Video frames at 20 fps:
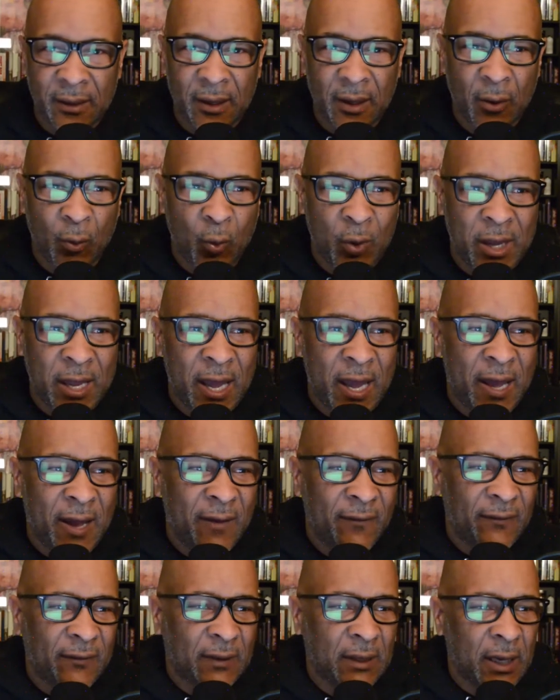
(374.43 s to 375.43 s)
we
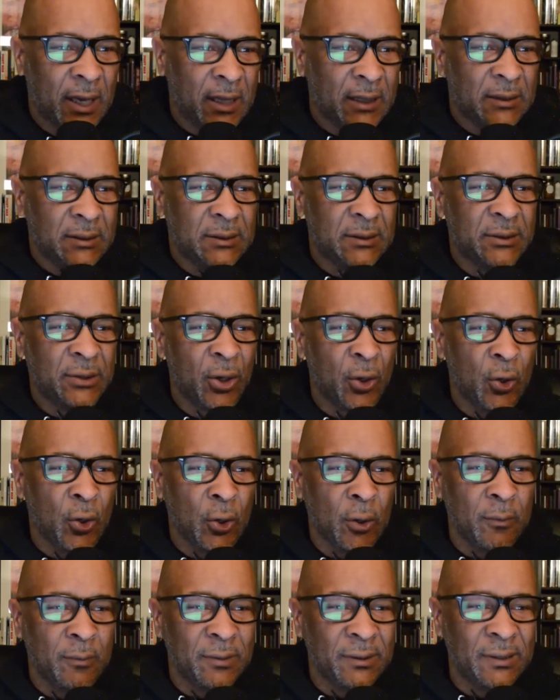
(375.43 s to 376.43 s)
have termed